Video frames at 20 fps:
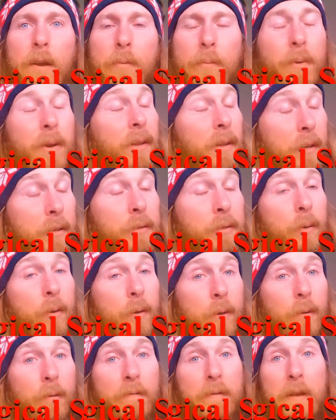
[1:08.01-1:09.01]
real
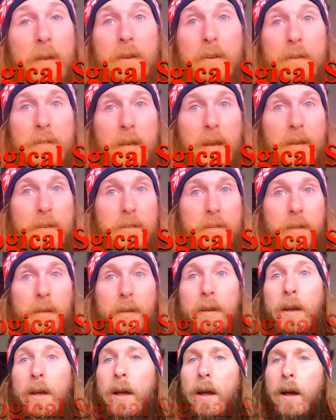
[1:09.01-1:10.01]
historical figures,
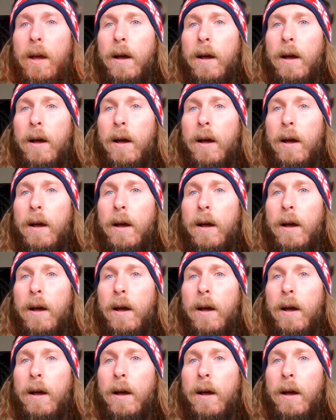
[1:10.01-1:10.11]
actually,